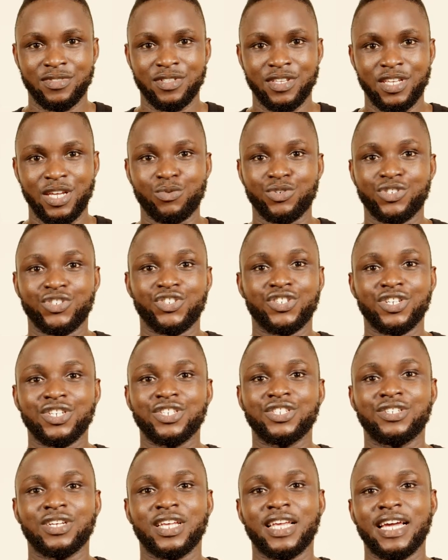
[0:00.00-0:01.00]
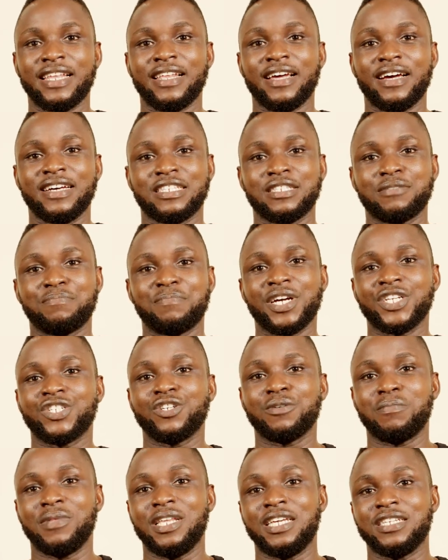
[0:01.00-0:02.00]
it was just to get a special
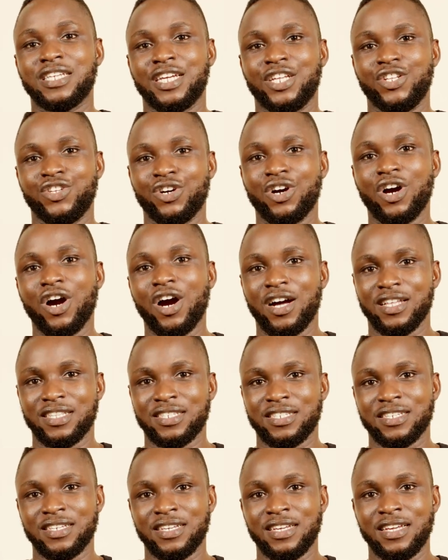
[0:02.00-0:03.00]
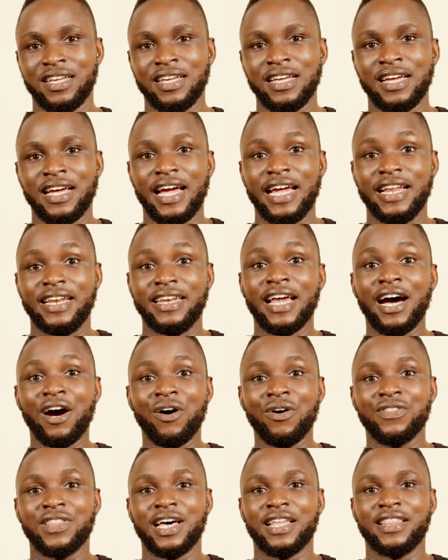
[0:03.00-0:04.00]
place in your heart. And
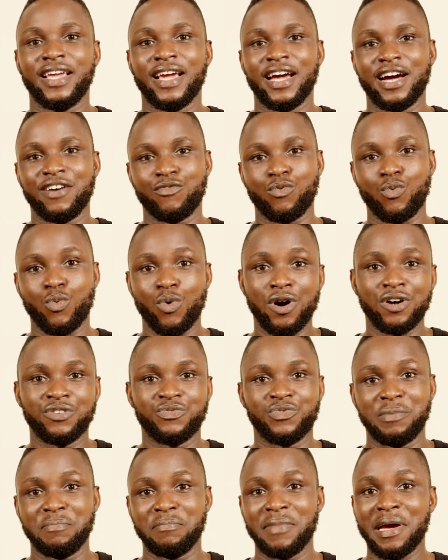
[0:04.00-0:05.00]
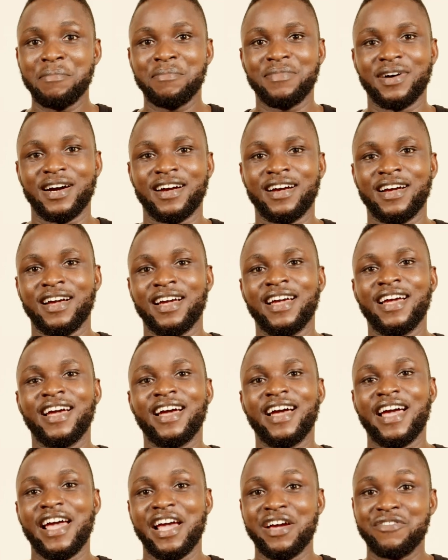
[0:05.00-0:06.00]
now that they have won, remember,
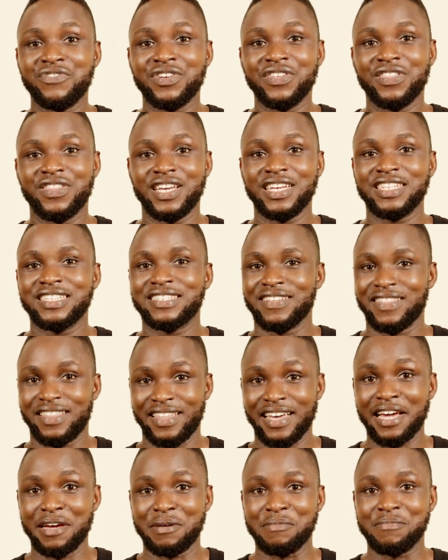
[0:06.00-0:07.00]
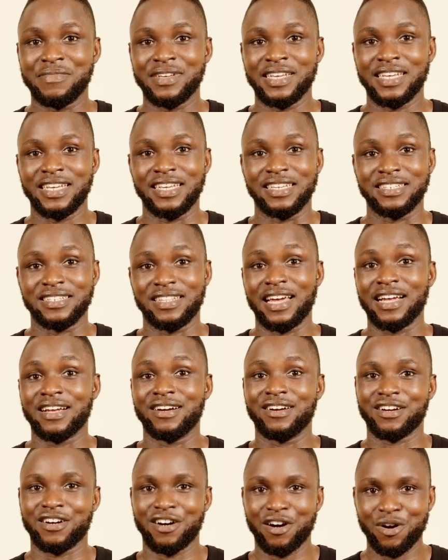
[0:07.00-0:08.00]
everything to them is like
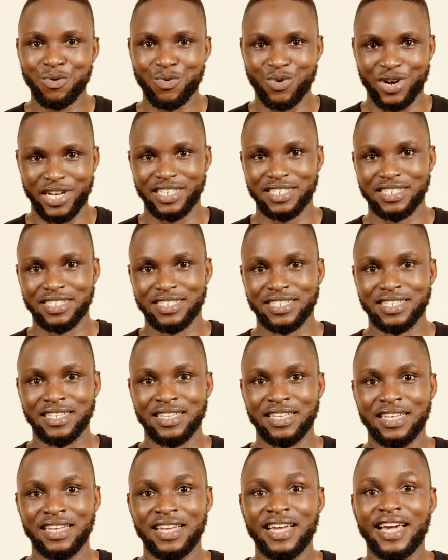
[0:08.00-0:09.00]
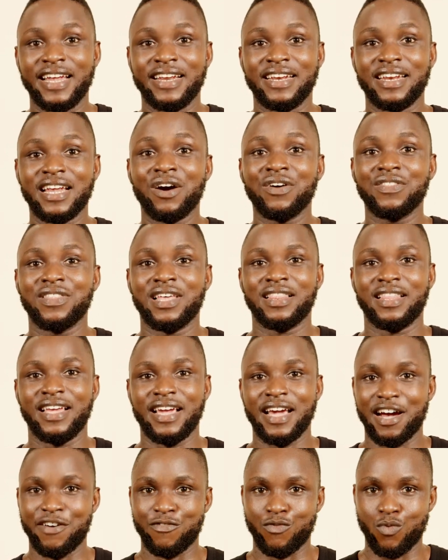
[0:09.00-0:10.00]
a conquest. And now that they
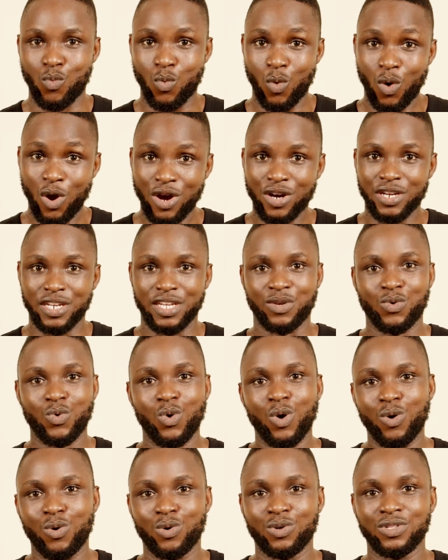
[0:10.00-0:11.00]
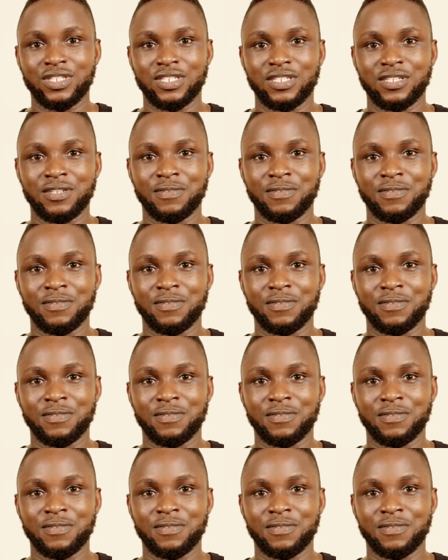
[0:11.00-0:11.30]
have won, in quotes,